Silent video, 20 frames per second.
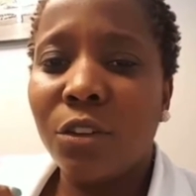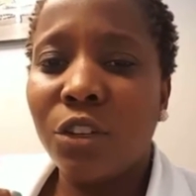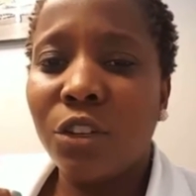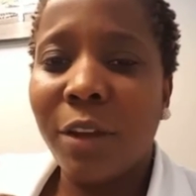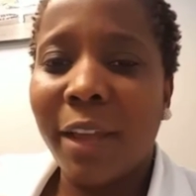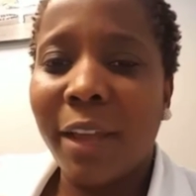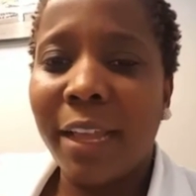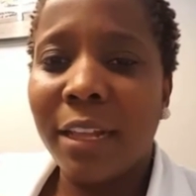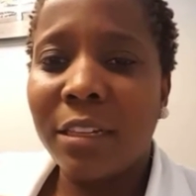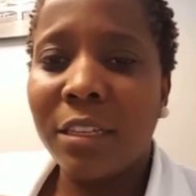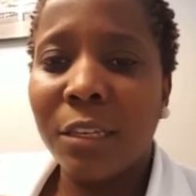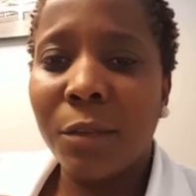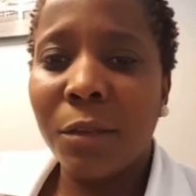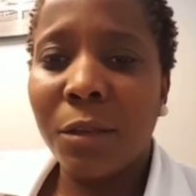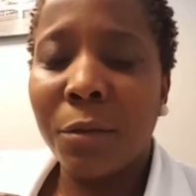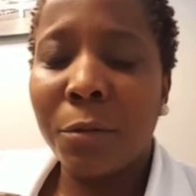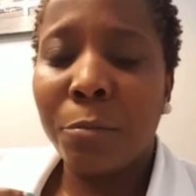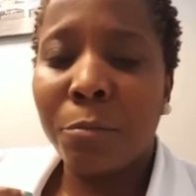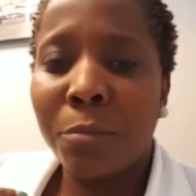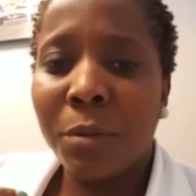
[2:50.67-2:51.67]
trying
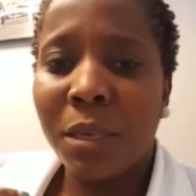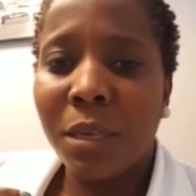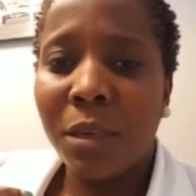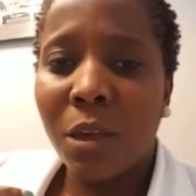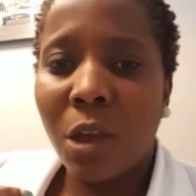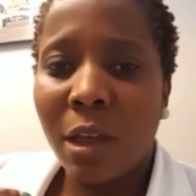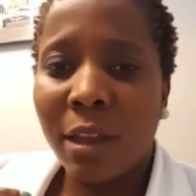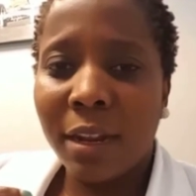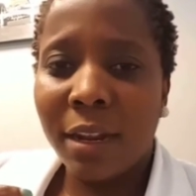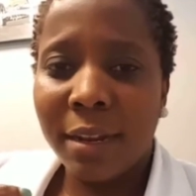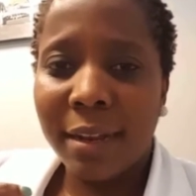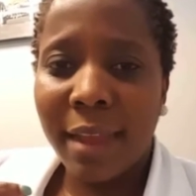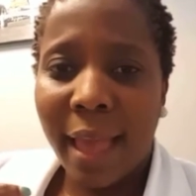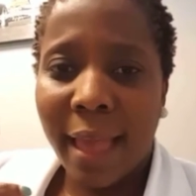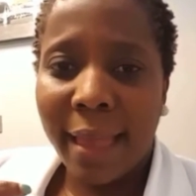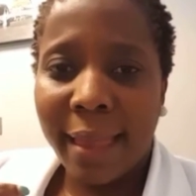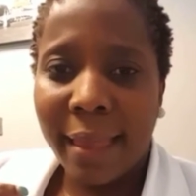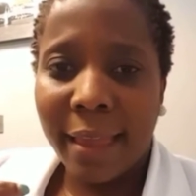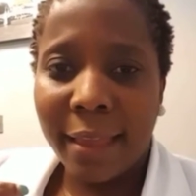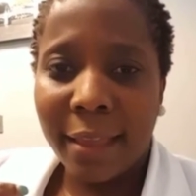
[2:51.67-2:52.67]
to be on a
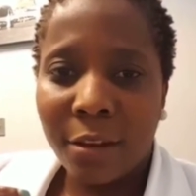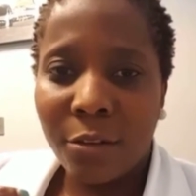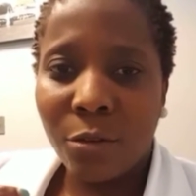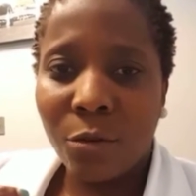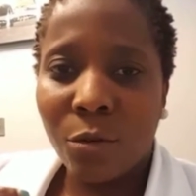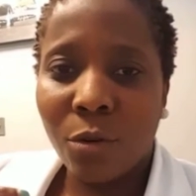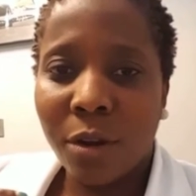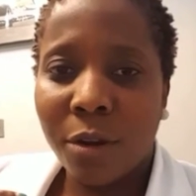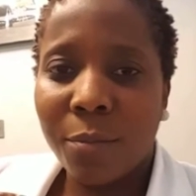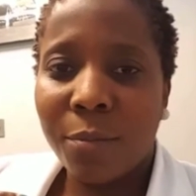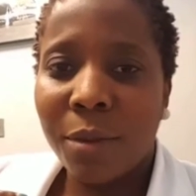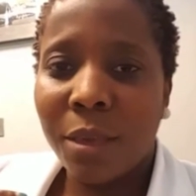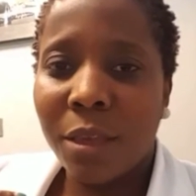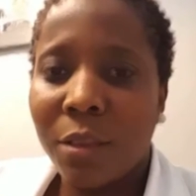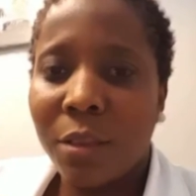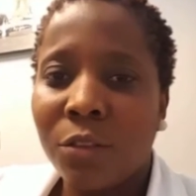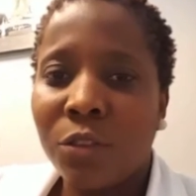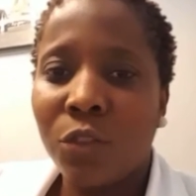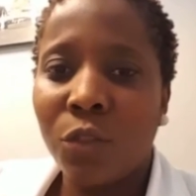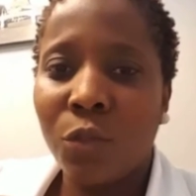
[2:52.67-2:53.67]
diet or
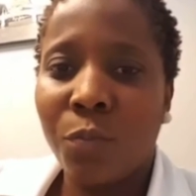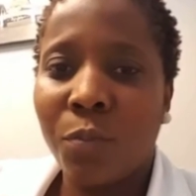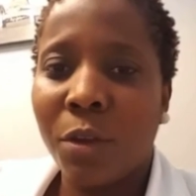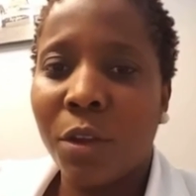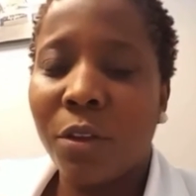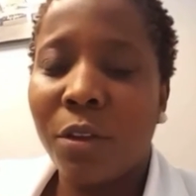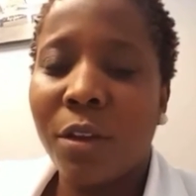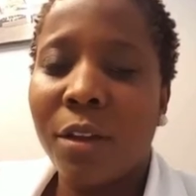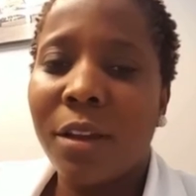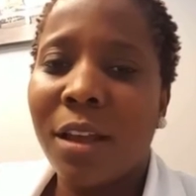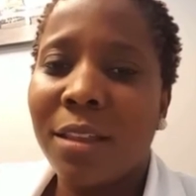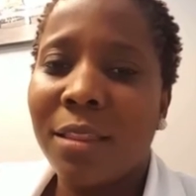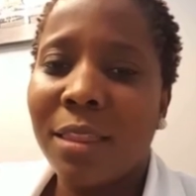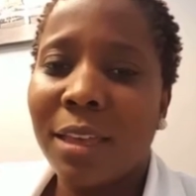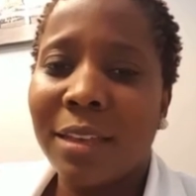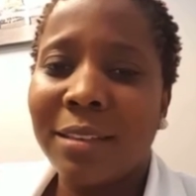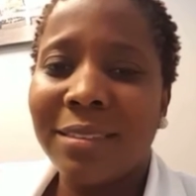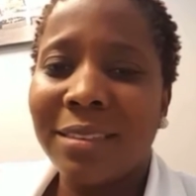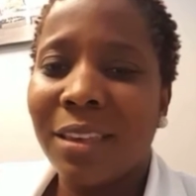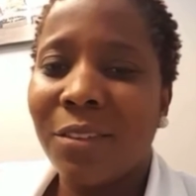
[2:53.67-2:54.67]
be super good on
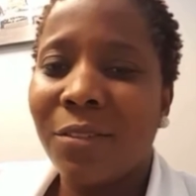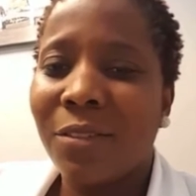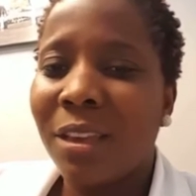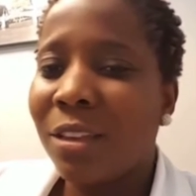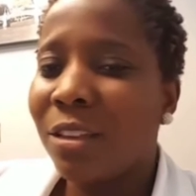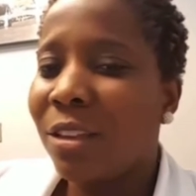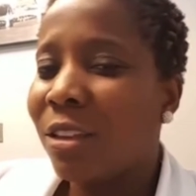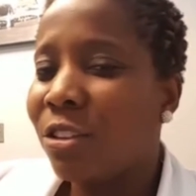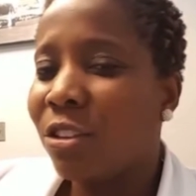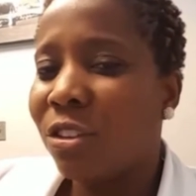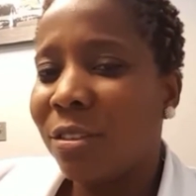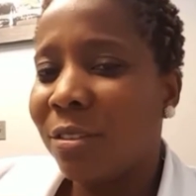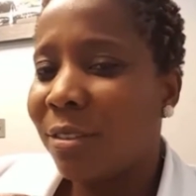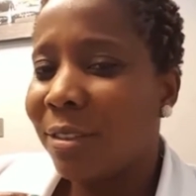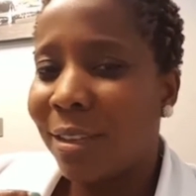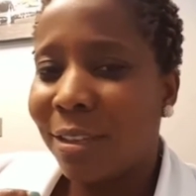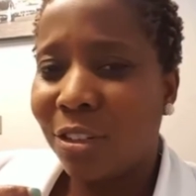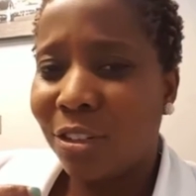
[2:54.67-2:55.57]
Thanksgiving, it just